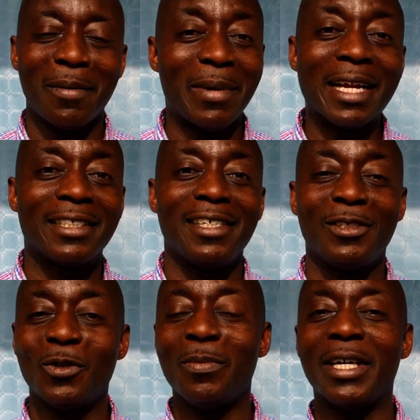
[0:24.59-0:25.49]
but
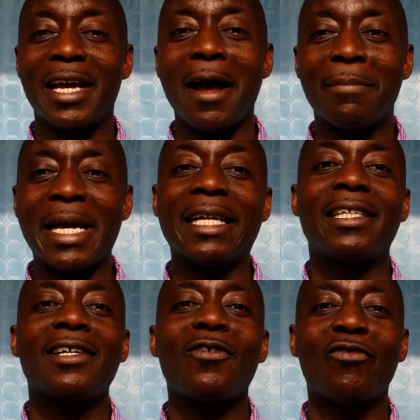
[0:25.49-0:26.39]
it will become a
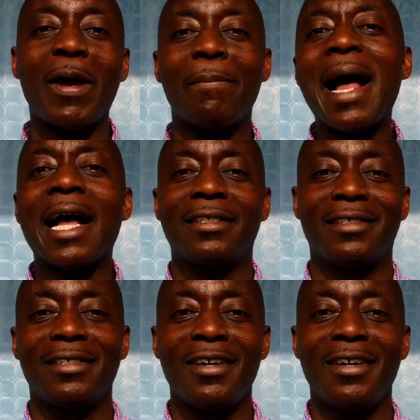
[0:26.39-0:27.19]
thing of the past